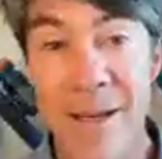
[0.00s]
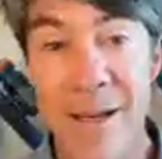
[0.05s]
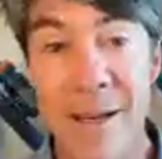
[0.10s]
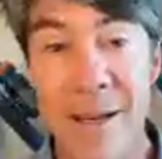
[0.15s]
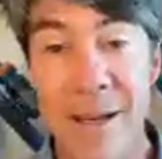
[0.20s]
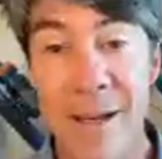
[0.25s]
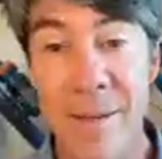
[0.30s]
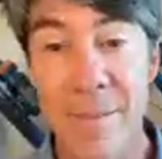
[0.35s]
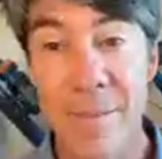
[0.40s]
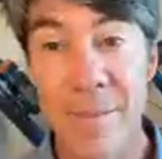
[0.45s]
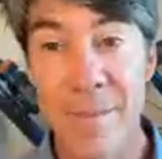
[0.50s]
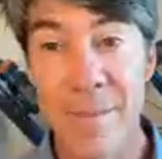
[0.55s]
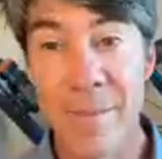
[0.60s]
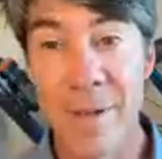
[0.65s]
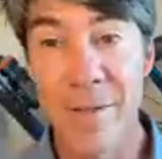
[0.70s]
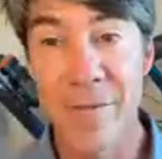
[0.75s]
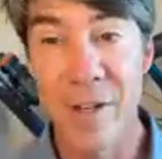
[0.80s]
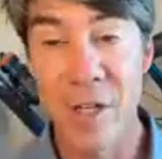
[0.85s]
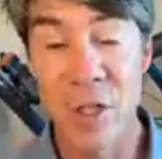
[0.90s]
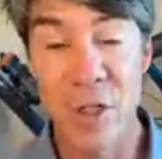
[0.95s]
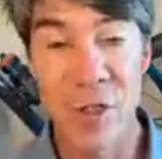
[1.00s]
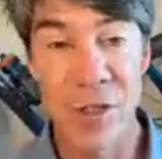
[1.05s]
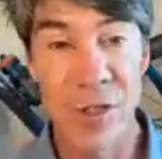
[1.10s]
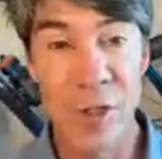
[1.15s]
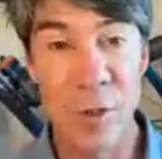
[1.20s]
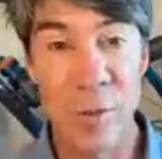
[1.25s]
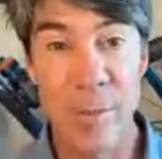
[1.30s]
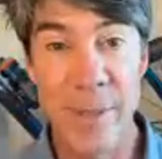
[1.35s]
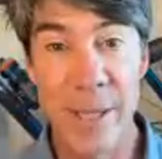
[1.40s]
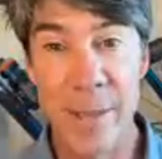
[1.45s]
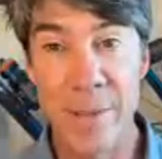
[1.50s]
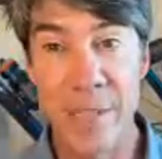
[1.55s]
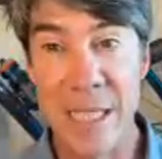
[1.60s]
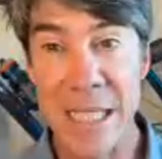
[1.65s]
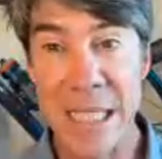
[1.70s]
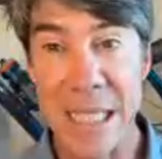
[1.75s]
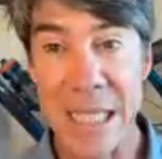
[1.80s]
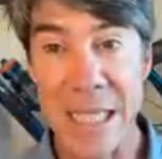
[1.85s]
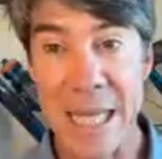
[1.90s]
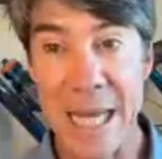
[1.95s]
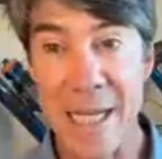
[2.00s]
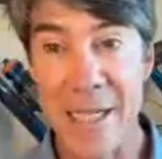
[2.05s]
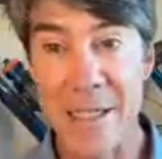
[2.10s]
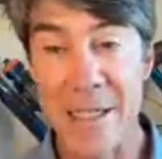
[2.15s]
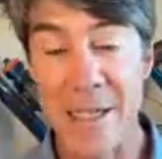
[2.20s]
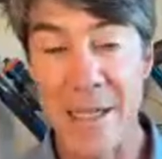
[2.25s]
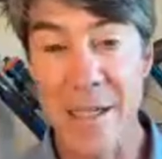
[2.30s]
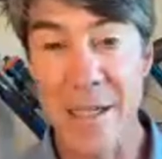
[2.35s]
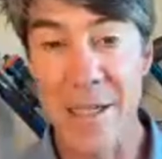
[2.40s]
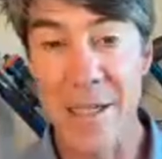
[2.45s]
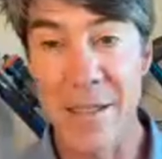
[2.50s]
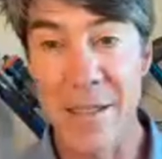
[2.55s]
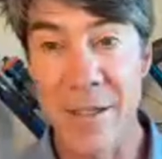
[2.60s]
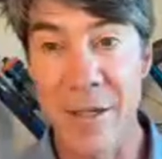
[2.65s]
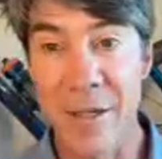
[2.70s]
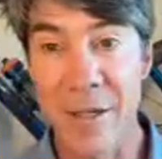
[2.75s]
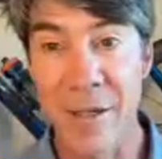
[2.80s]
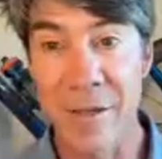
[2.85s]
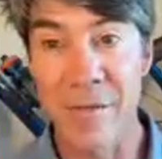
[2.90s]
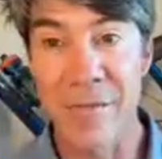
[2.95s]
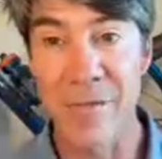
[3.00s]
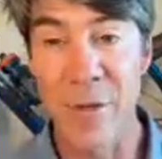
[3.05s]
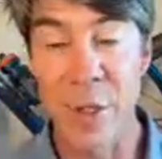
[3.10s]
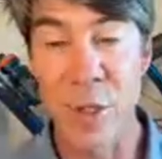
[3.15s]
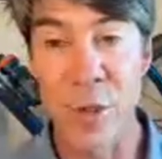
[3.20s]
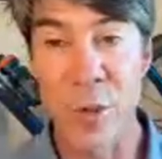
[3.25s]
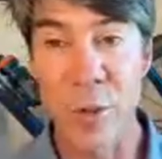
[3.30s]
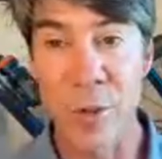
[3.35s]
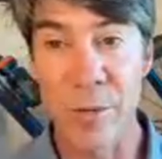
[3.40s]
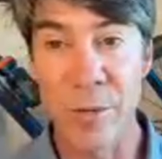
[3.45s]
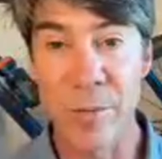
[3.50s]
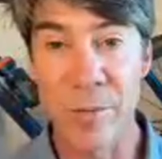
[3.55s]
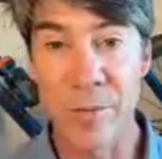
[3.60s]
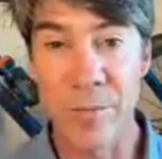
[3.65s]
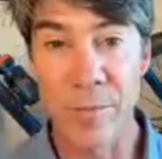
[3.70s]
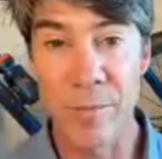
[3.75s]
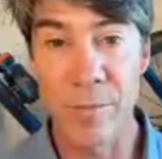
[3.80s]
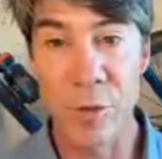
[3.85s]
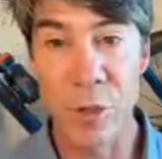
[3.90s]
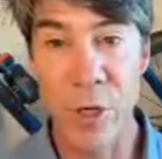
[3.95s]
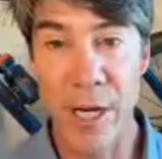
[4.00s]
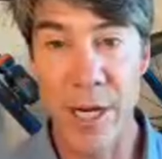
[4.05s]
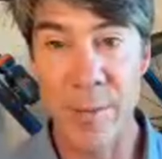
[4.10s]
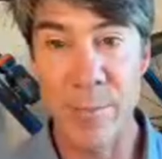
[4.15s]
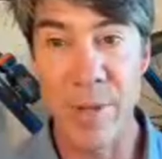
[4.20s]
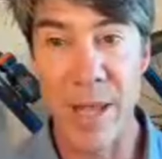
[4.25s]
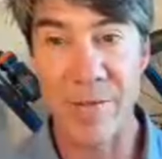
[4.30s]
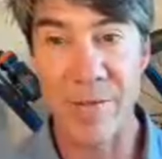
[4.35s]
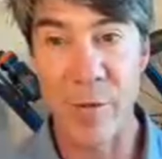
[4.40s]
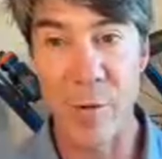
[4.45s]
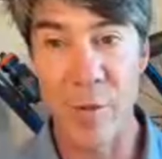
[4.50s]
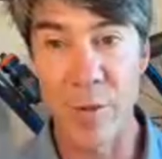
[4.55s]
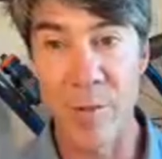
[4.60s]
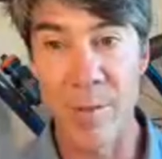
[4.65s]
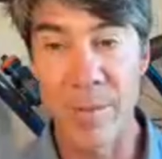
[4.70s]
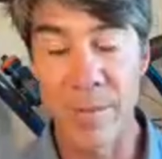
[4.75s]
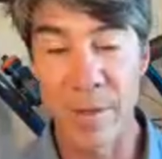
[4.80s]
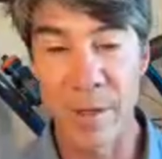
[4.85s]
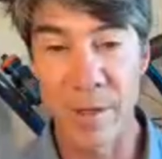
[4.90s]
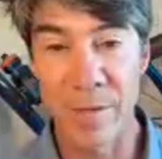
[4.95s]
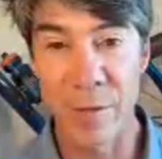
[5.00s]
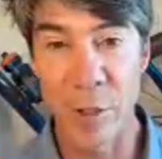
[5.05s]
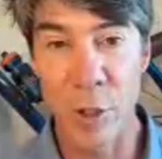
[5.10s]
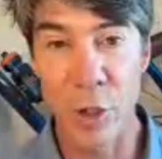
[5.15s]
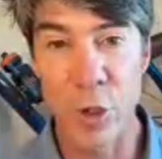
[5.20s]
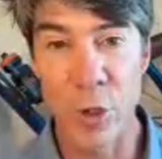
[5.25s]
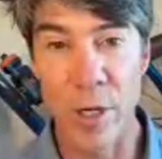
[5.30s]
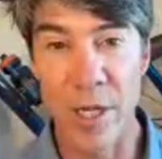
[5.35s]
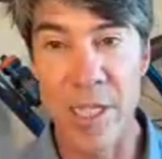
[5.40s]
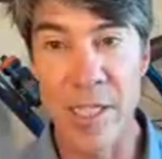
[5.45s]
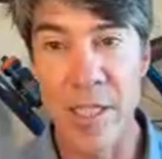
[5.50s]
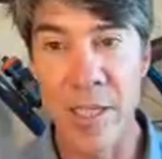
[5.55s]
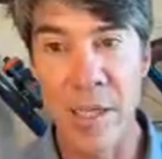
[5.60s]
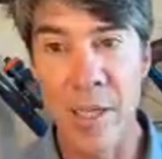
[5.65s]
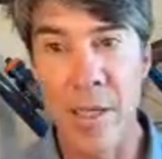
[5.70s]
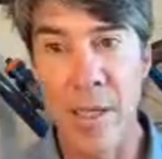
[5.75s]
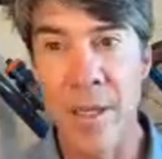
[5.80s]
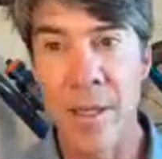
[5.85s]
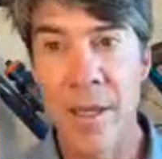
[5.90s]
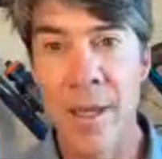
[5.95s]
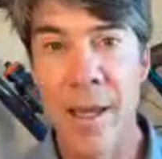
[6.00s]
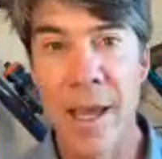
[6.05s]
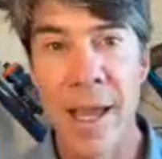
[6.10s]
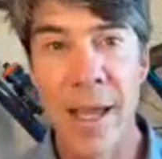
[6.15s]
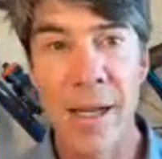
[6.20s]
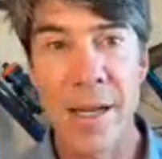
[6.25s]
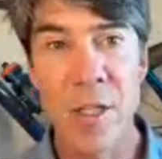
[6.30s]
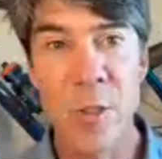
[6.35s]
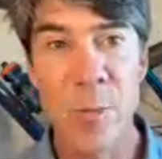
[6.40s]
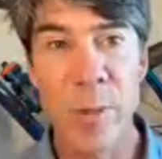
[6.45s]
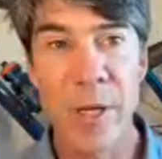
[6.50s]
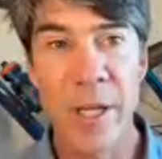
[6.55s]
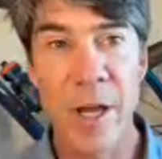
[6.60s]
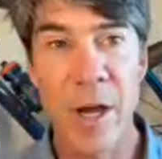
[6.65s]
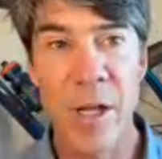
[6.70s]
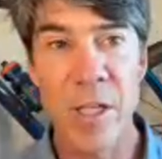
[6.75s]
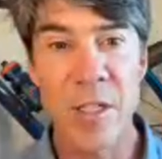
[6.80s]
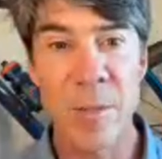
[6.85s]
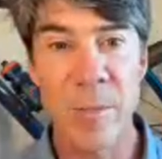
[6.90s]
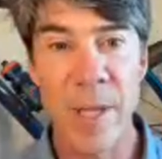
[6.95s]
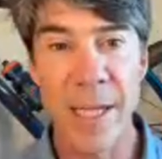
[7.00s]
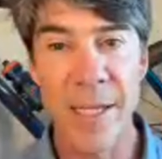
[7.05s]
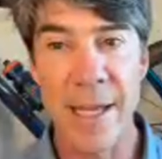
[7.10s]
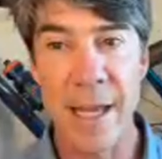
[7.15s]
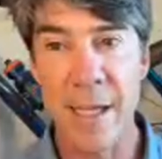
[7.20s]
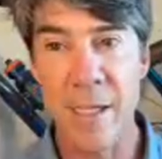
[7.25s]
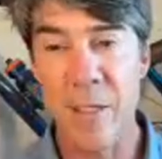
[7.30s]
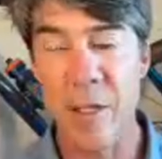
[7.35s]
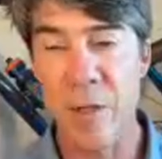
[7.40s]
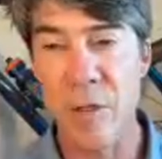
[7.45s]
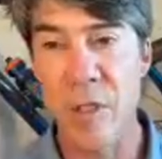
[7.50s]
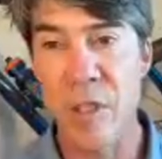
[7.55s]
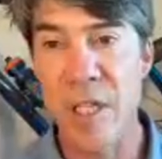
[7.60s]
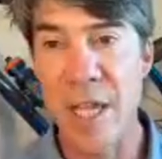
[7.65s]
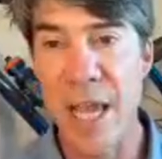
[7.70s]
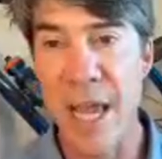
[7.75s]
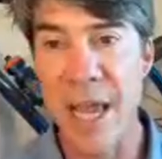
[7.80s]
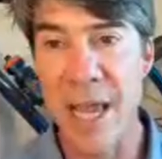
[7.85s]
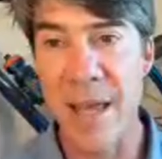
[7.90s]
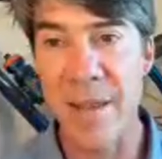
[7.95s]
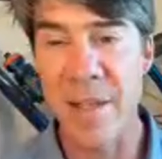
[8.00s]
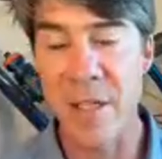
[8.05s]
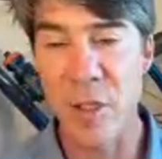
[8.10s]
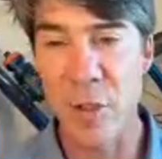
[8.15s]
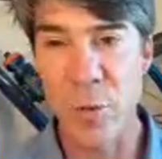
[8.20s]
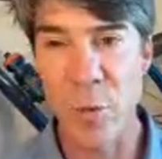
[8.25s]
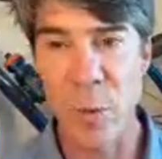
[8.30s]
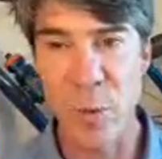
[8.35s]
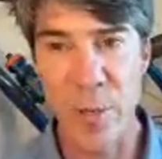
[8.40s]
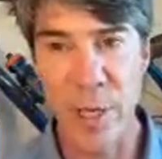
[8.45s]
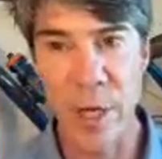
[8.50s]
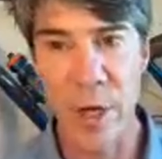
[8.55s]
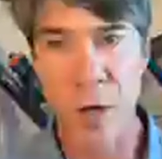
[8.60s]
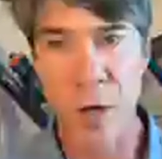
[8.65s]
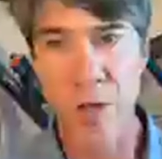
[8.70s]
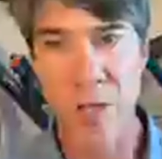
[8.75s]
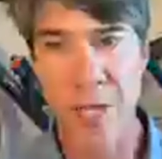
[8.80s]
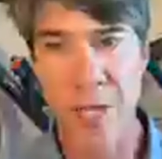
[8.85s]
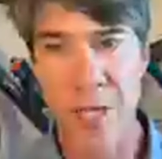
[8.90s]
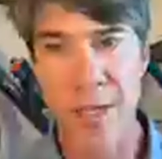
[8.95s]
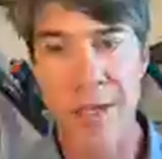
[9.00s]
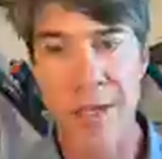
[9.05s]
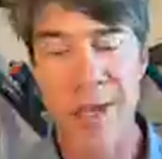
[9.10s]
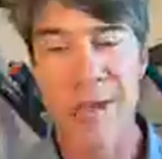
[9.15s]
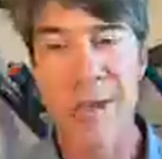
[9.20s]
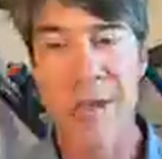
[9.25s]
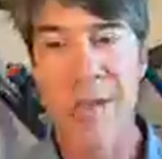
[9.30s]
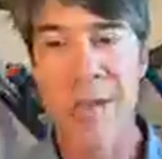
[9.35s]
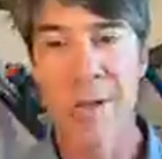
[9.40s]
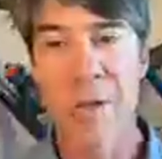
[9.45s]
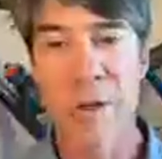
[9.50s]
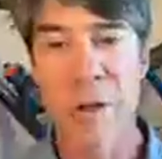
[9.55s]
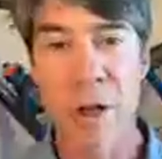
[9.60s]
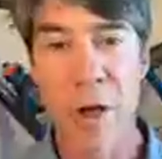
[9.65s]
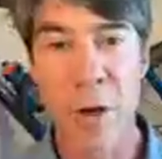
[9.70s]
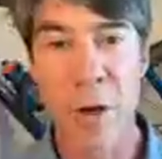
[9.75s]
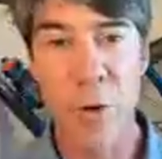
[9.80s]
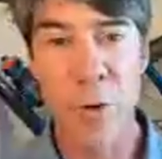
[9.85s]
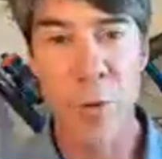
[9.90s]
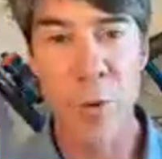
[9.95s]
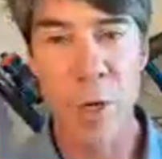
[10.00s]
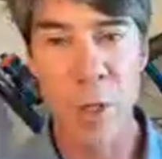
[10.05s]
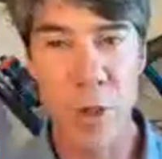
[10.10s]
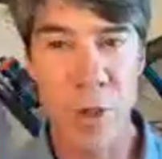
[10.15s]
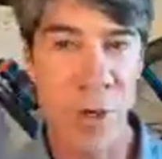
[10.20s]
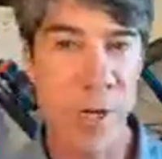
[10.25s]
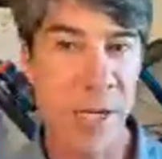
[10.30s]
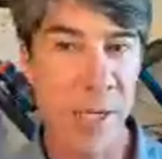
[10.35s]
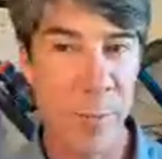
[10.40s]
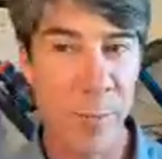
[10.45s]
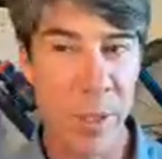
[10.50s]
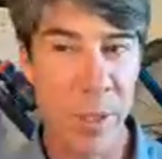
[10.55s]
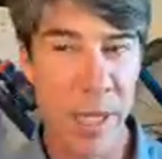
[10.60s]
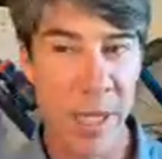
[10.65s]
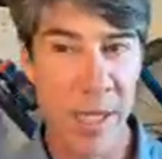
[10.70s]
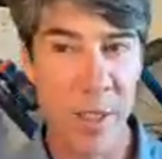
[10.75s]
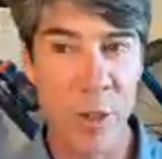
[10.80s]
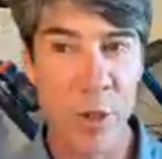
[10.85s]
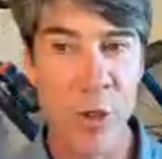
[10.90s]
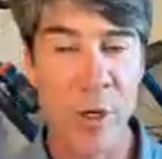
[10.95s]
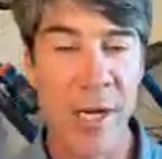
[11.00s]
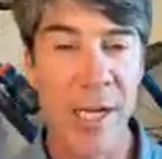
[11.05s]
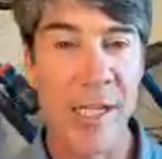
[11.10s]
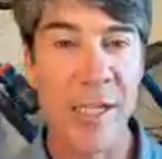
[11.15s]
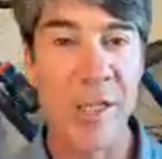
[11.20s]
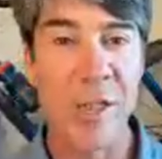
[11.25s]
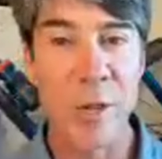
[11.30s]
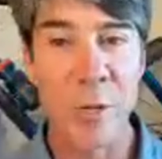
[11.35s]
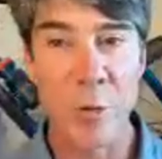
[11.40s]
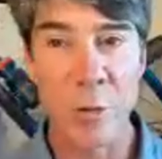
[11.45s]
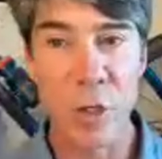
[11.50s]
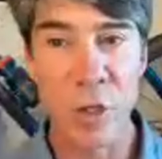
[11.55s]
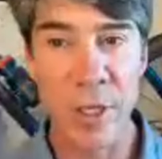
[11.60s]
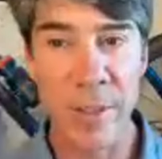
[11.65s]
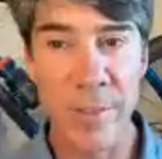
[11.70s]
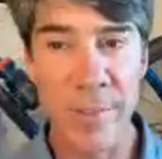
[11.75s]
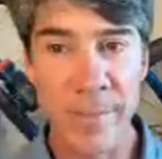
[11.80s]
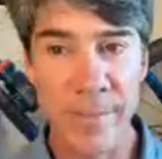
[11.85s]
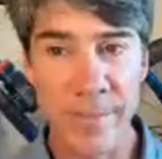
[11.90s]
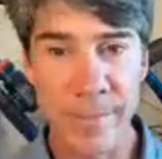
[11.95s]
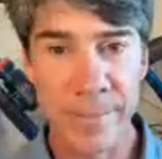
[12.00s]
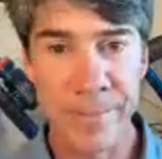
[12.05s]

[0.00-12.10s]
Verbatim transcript: Um, eventually, you'll be able to send that to your virtual training platform of your choice. And it's pretty awesome like that. So, say this is what we call the no training plan training solution,